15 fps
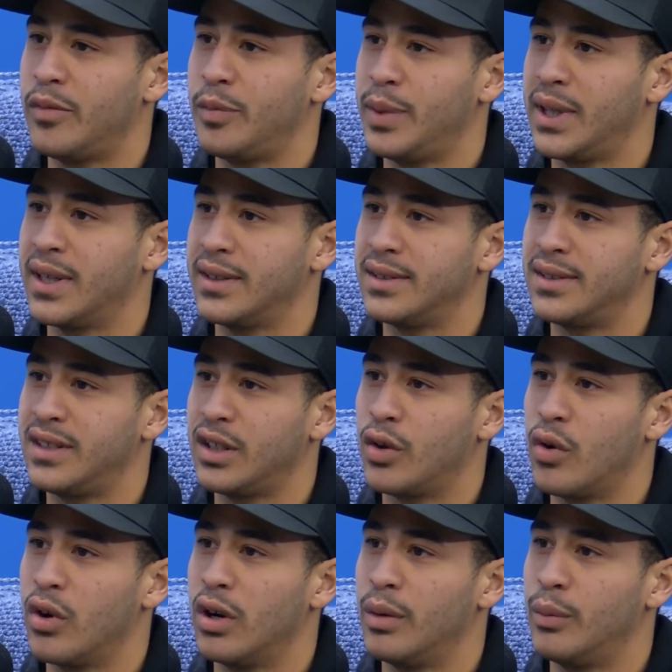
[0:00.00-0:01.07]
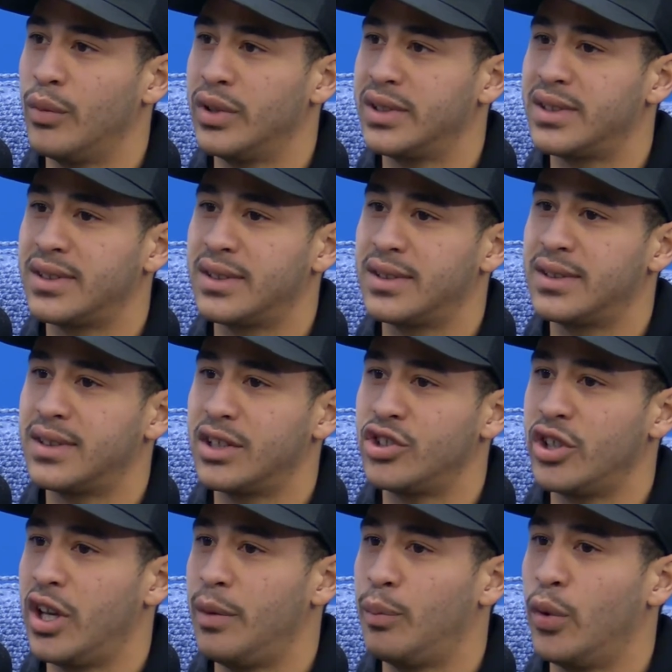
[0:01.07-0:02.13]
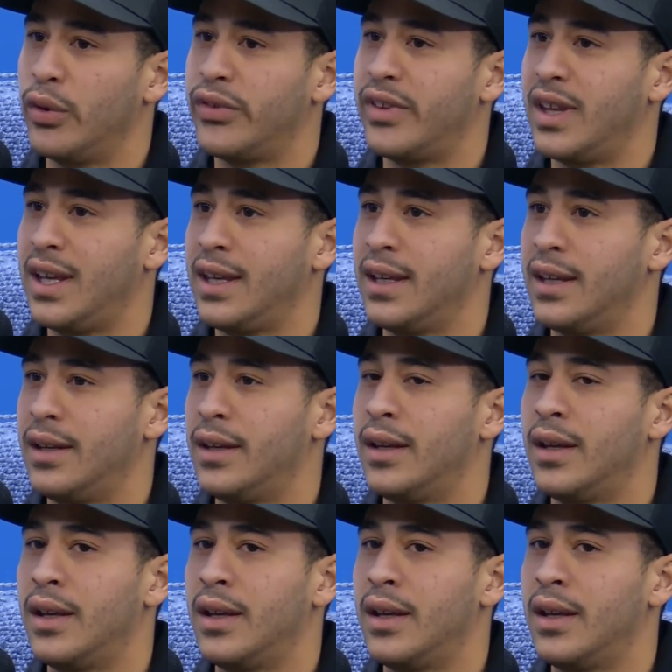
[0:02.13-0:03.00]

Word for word: because decorum was such an impulse thing and